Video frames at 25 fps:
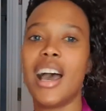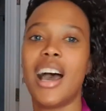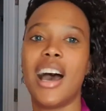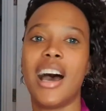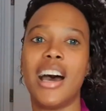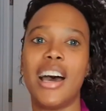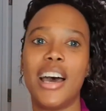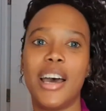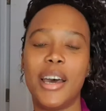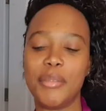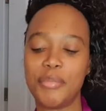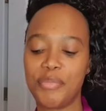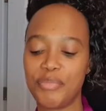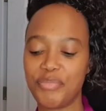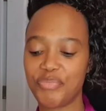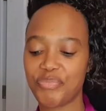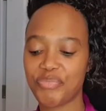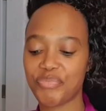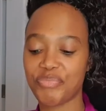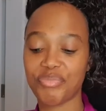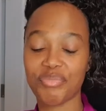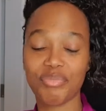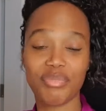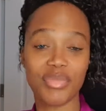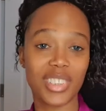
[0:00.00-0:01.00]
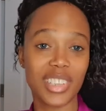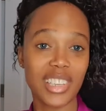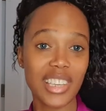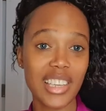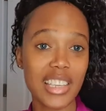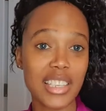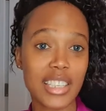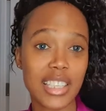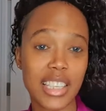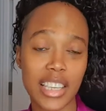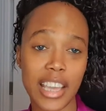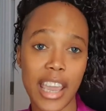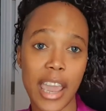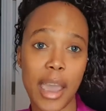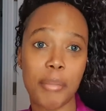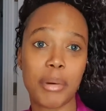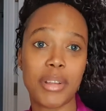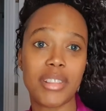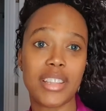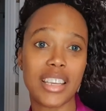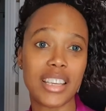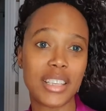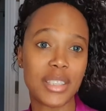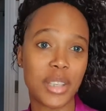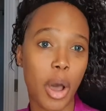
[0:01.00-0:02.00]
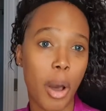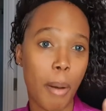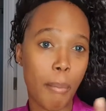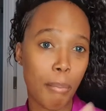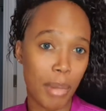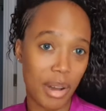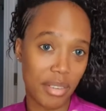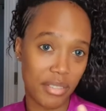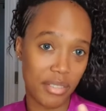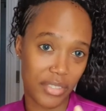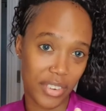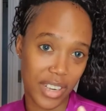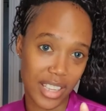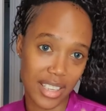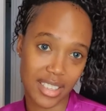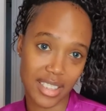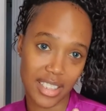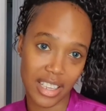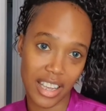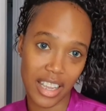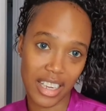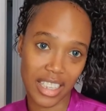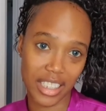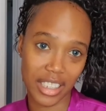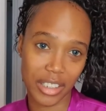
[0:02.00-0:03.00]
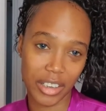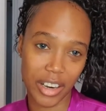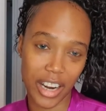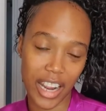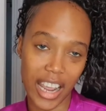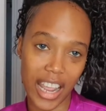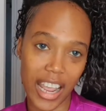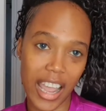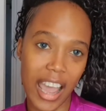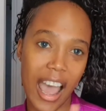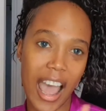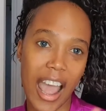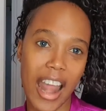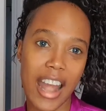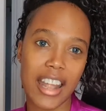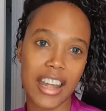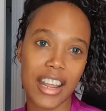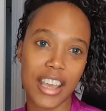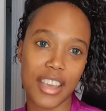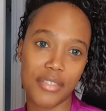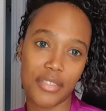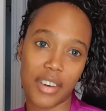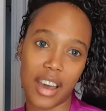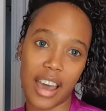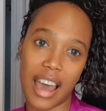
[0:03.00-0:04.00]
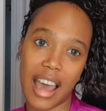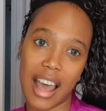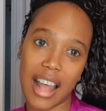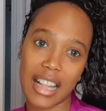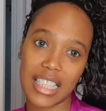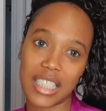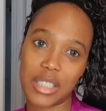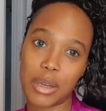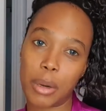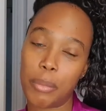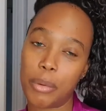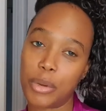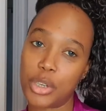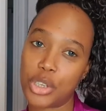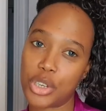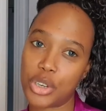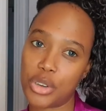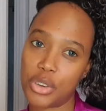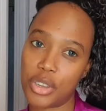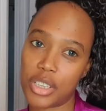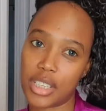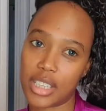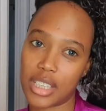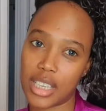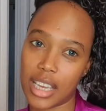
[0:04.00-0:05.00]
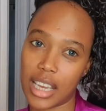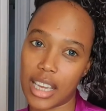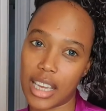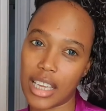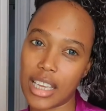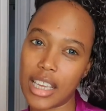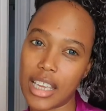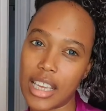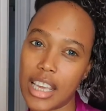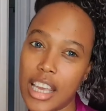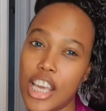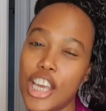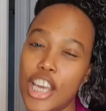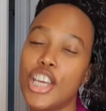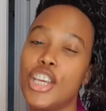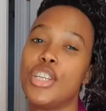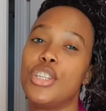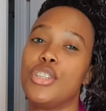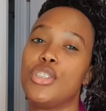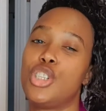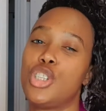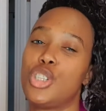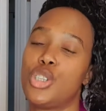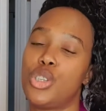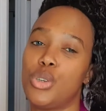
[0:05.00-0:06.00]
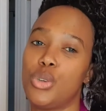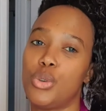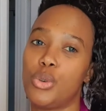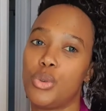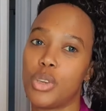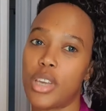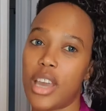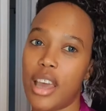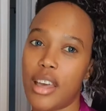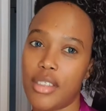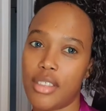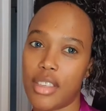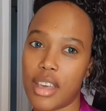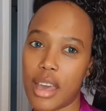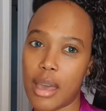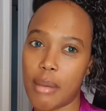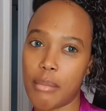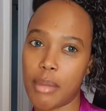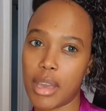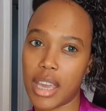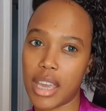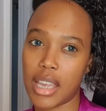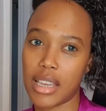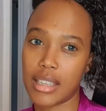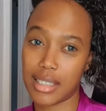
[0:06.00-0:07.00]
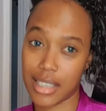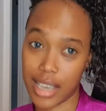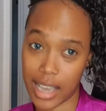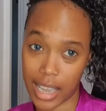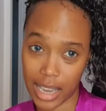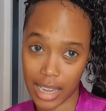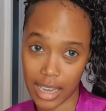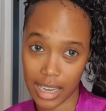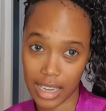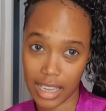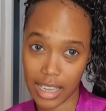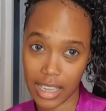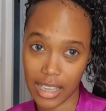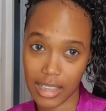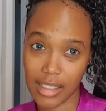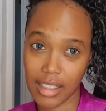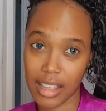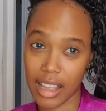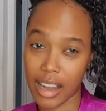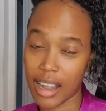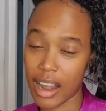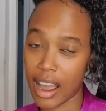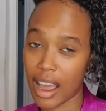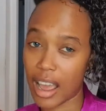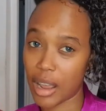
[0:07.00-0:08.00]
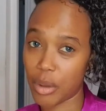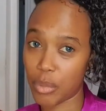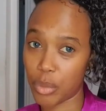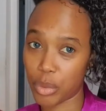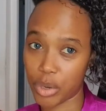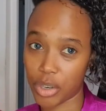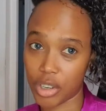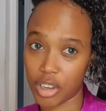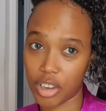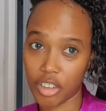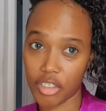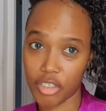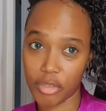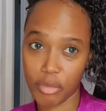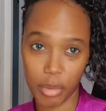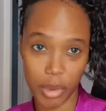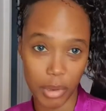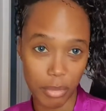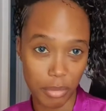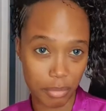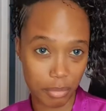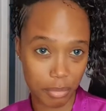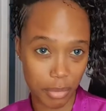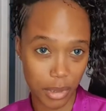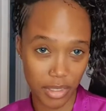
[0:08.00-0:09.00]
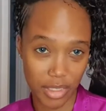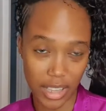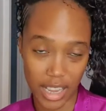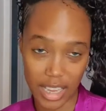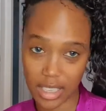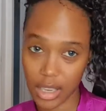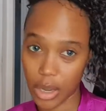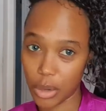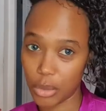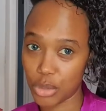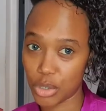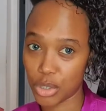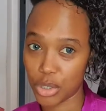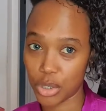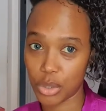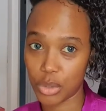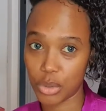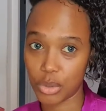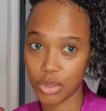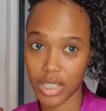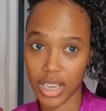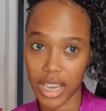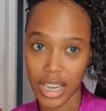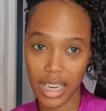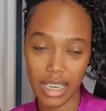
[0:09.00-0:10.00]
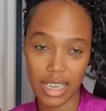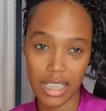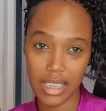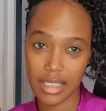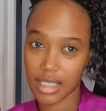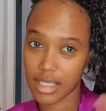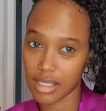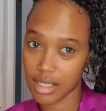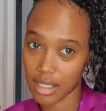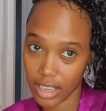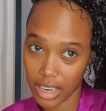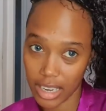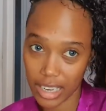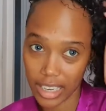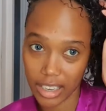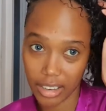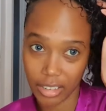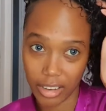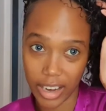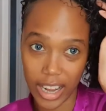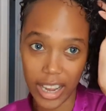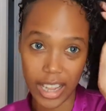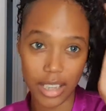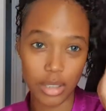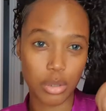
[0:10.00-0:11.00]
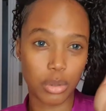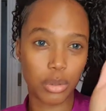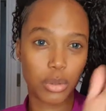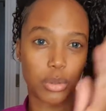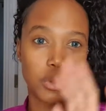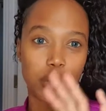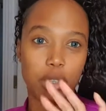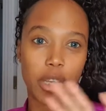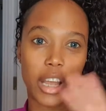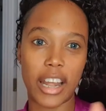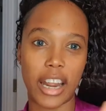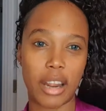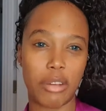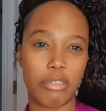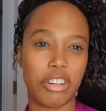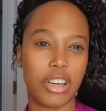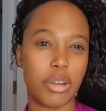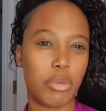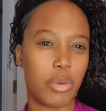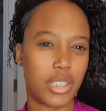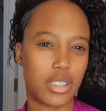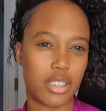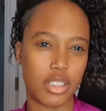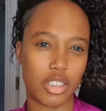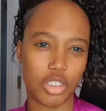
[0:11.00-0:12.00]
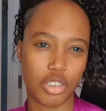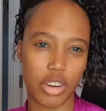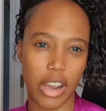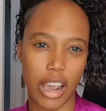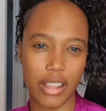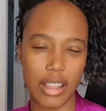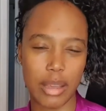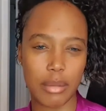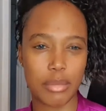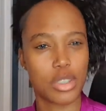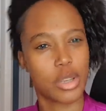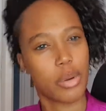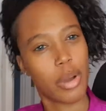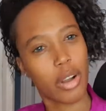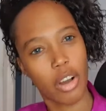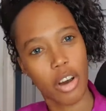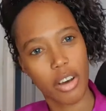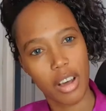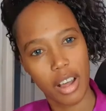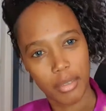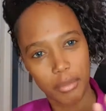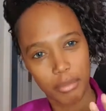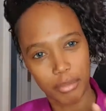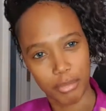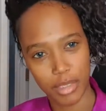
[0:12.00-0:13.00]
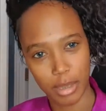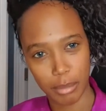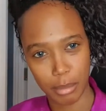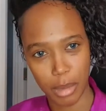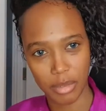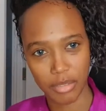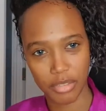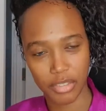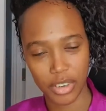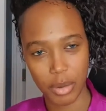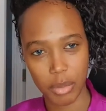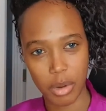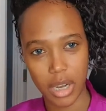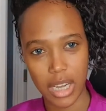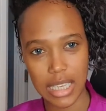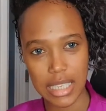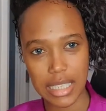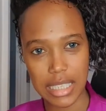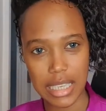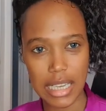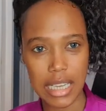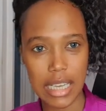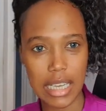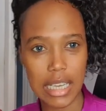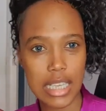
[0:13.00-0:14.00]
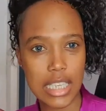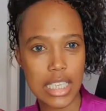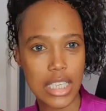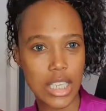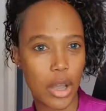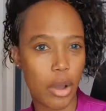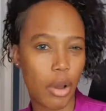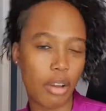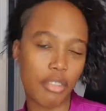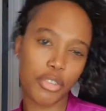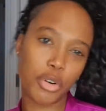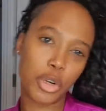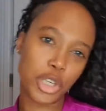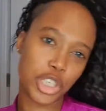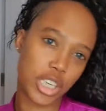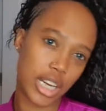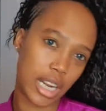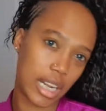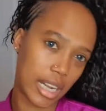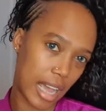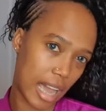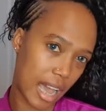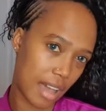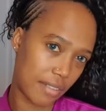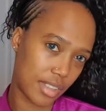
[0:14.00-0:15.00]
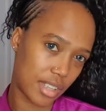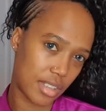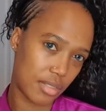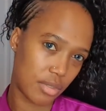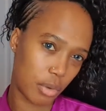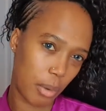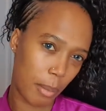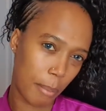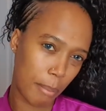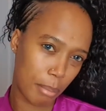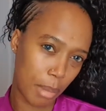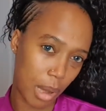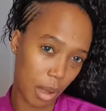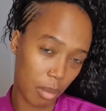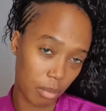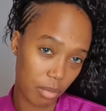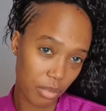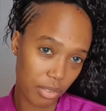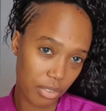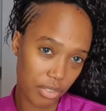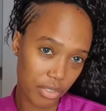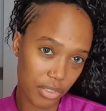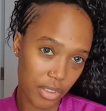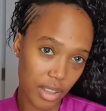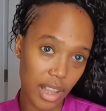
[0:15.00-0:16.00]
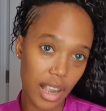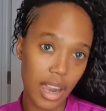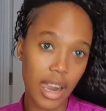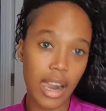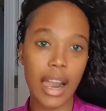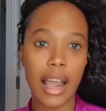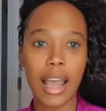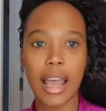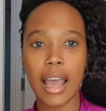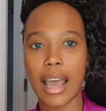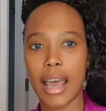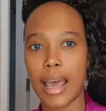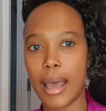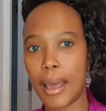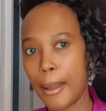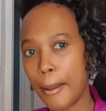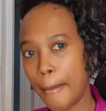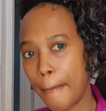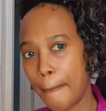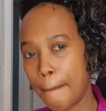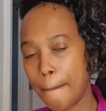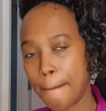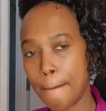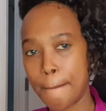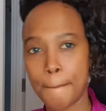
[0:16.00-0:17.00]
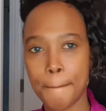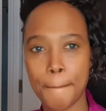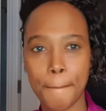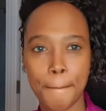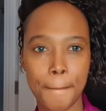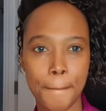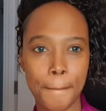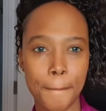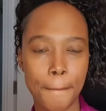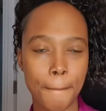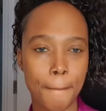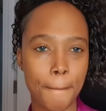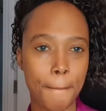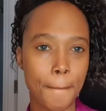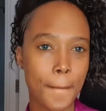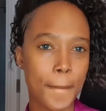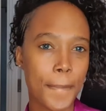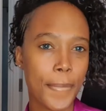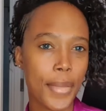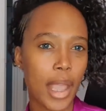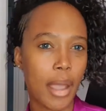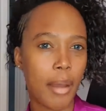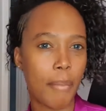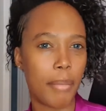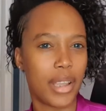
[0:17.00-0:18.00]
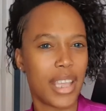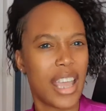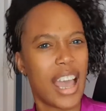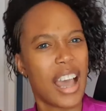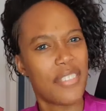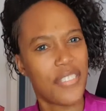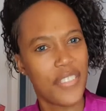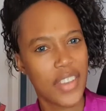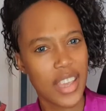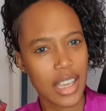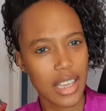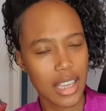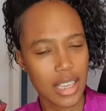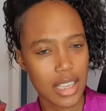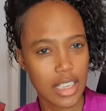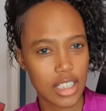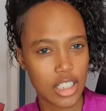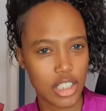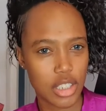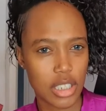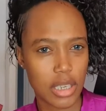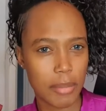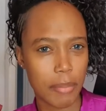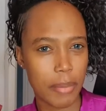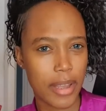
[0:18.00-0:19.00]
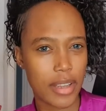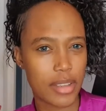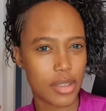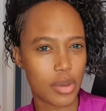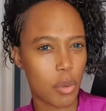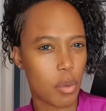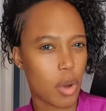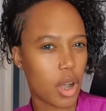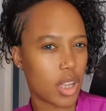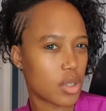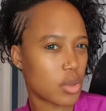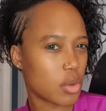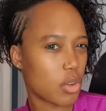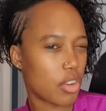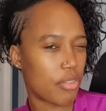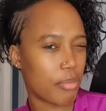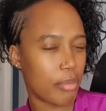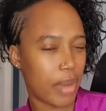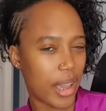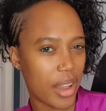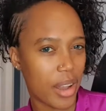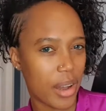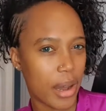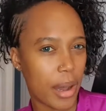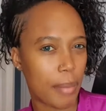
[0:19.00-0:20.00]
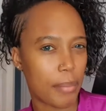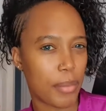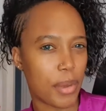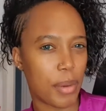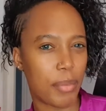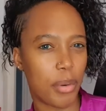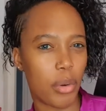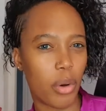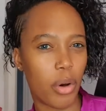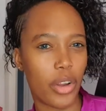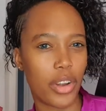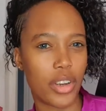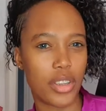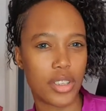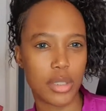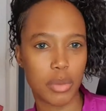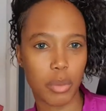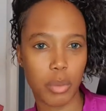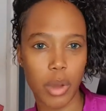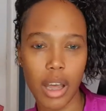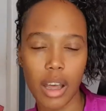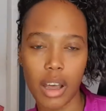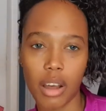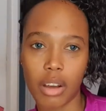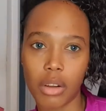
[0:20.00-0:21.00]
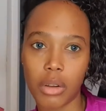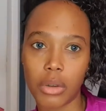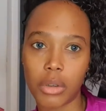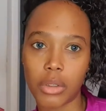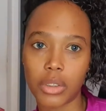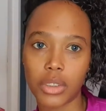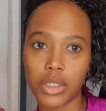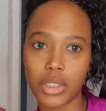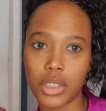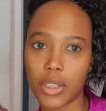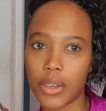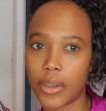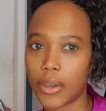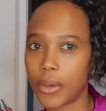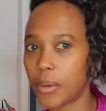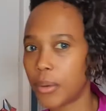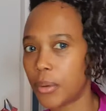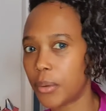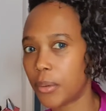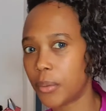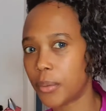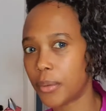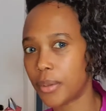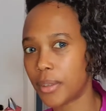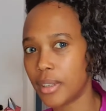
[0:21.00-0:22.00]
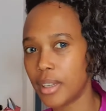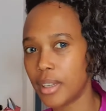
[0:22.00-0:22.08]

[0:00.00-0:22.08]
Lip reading: So yeah, but these are monthly sterling grey, and if I had the opportunity to get them in daily, then I would have, but they don't do dailies in sterling grey at all. So, and I really wanted to try them, so I got the monthly ones. So unfortunately I have these for a month. But yeah, I think it just depends on what sort of makeup you put on as well. So